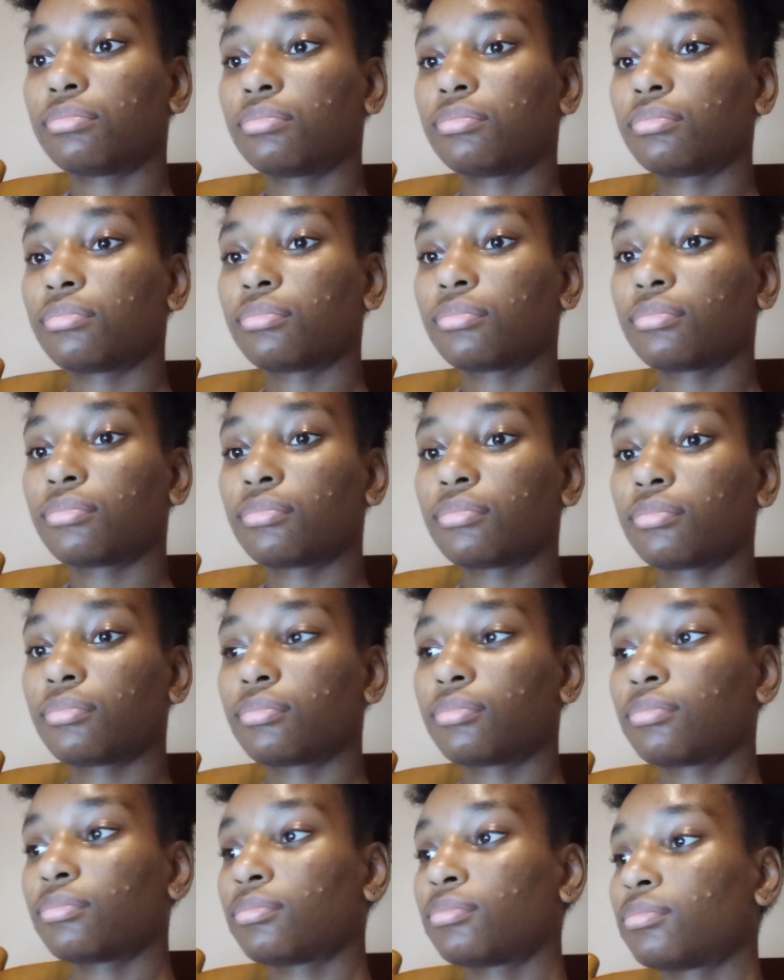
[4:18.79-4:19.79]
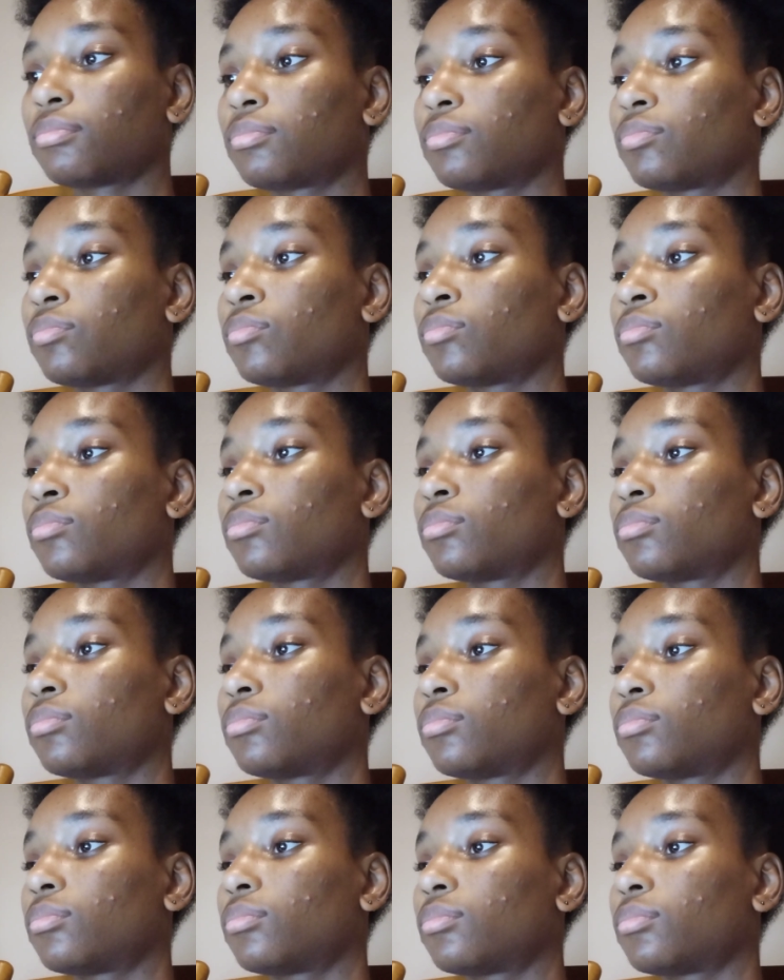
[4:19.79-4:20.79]

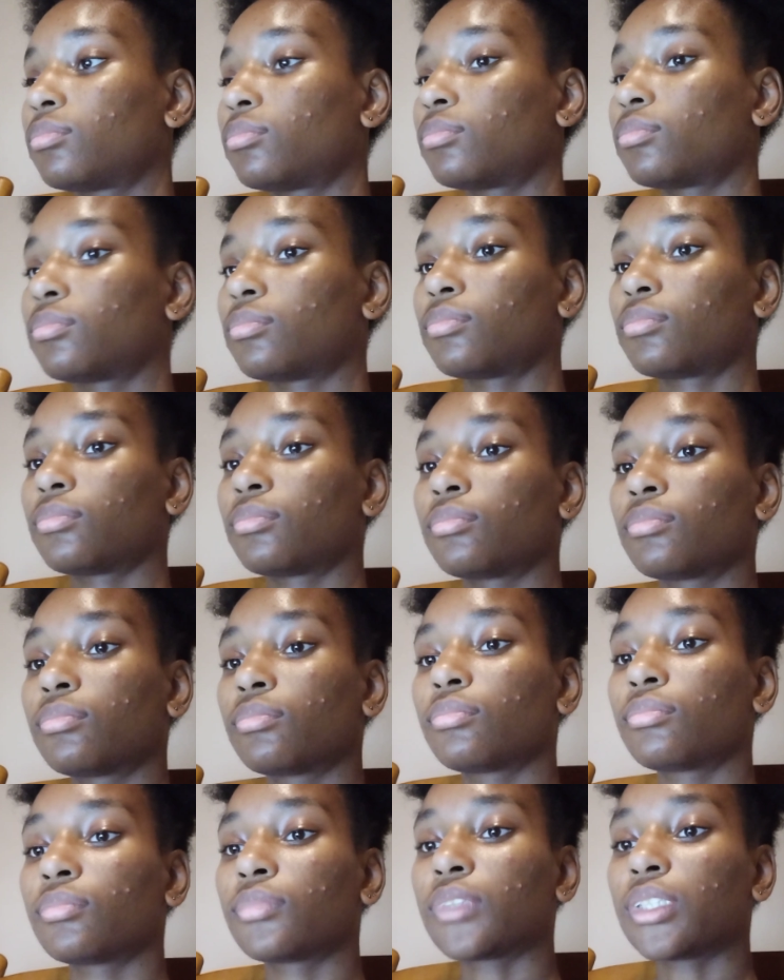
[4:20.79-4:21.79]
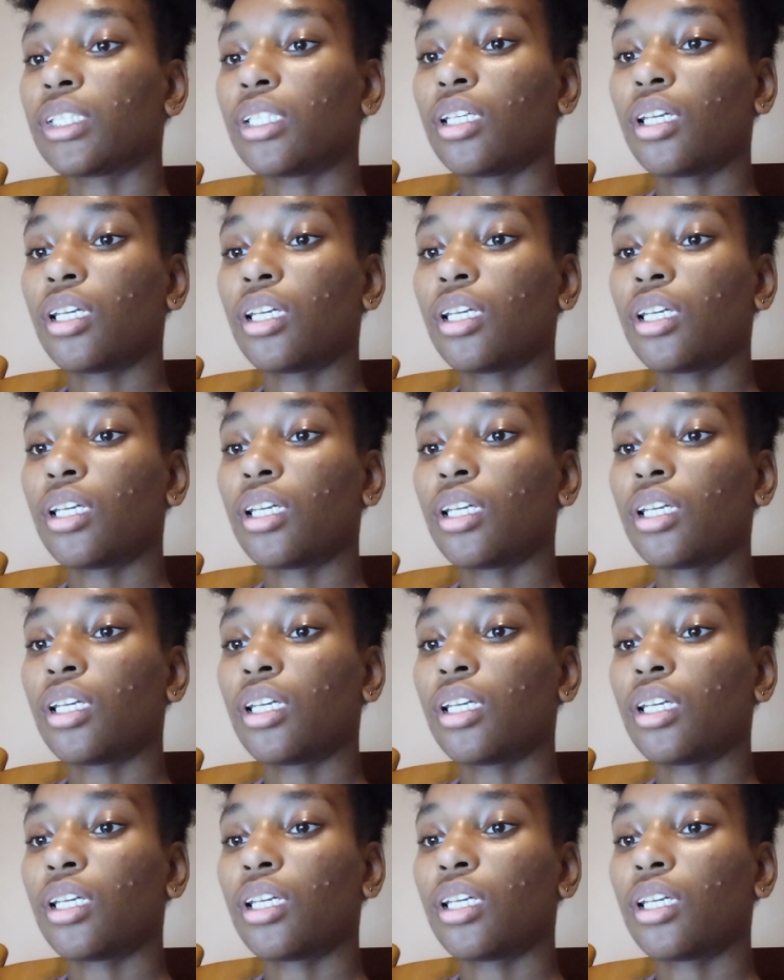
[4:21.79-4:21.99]
(silence)